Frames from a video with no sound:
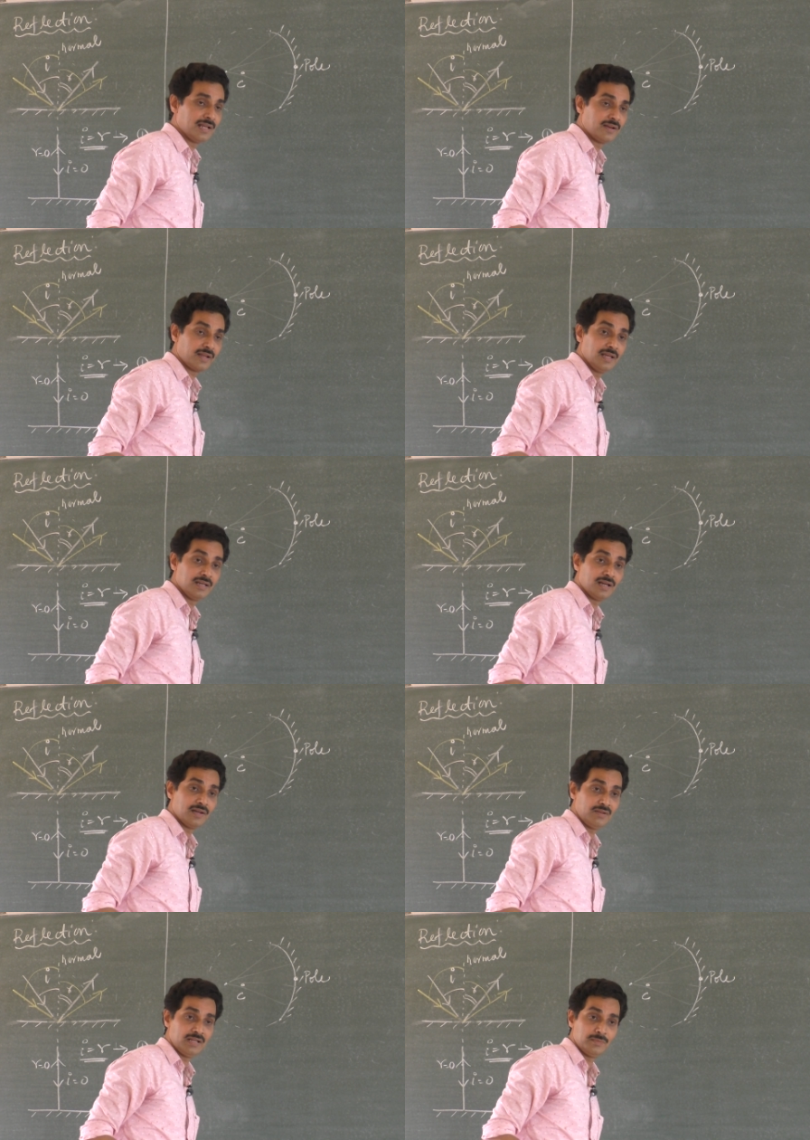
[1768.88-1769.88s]

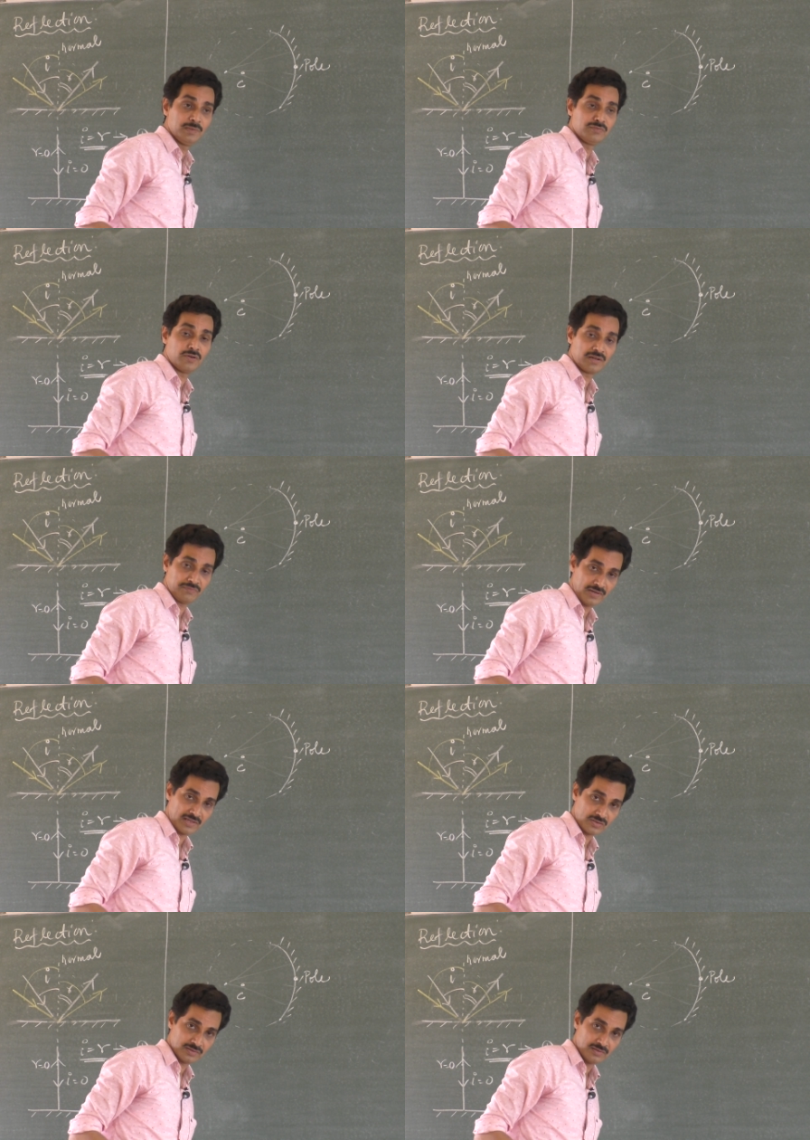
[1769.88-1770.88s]
area available for
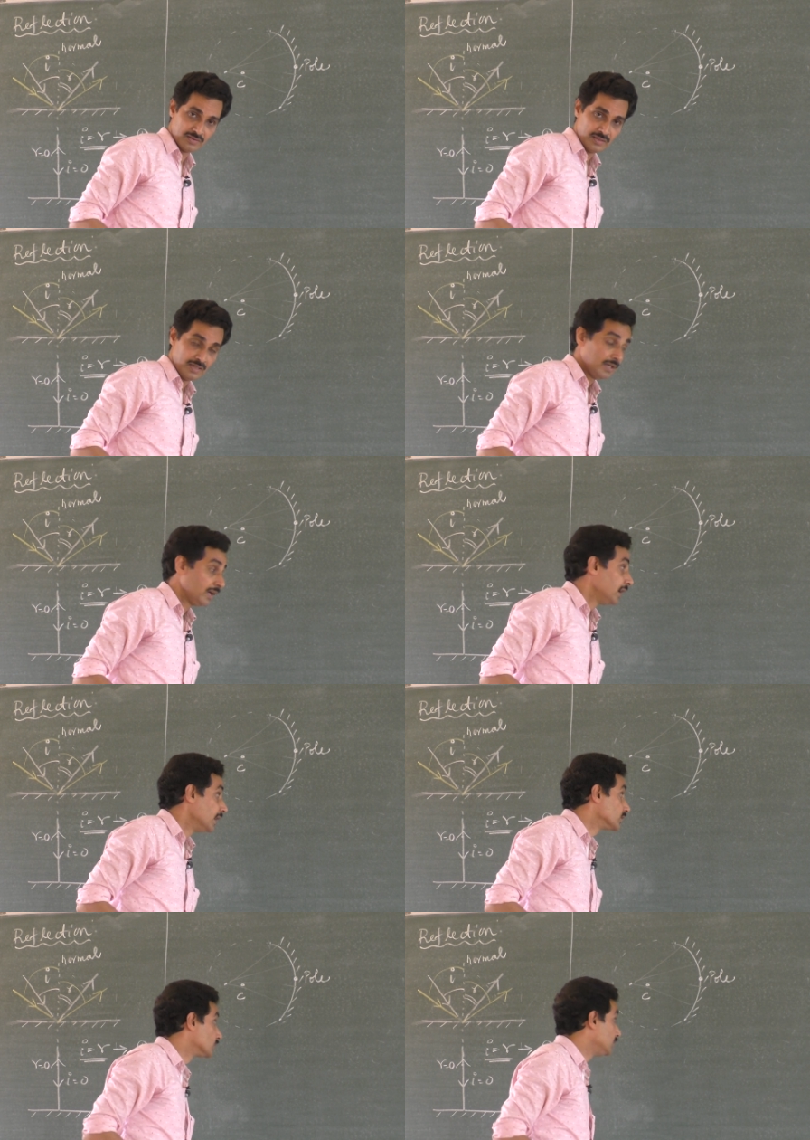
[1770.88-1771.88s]
reflection.
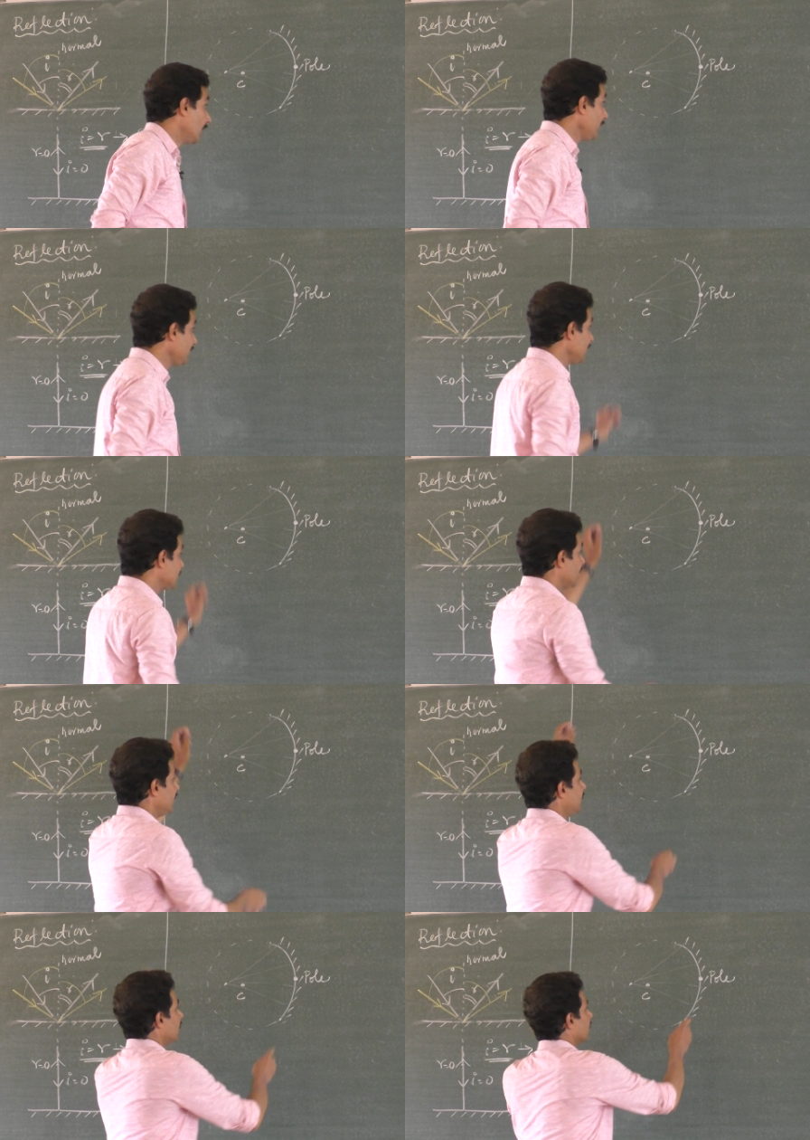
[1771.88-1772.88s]
Geometric
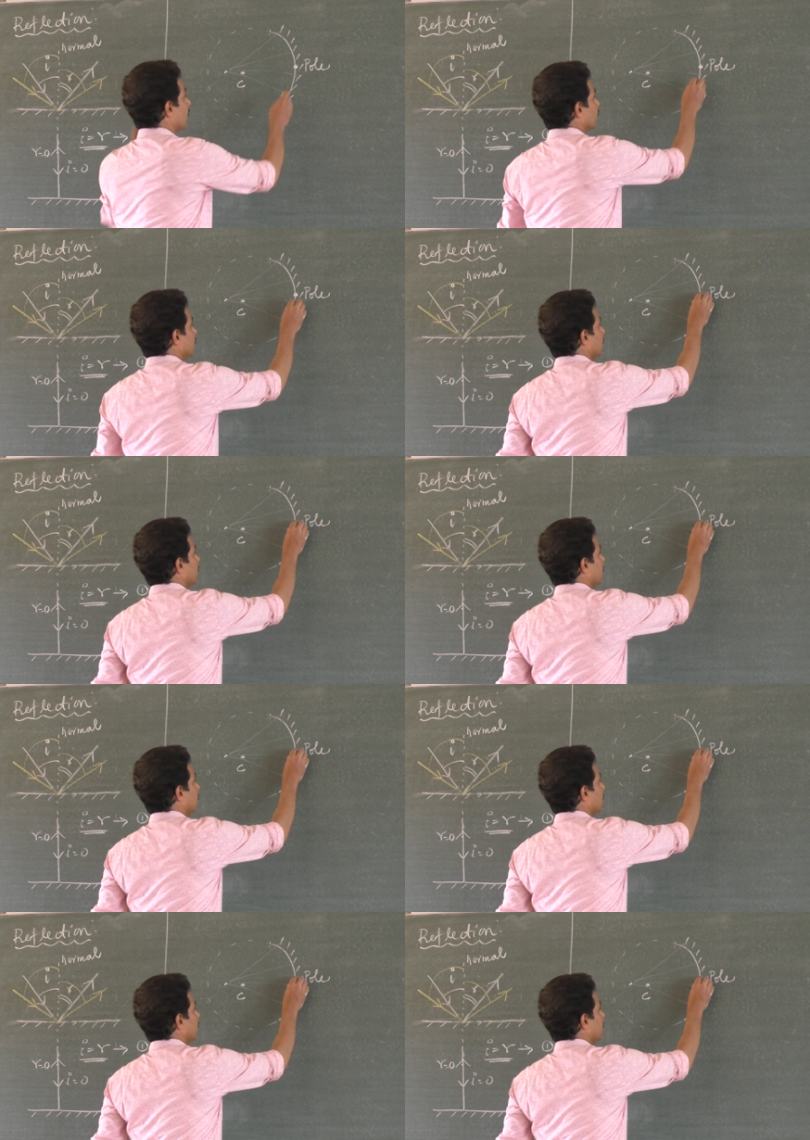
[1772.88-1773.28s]
center of the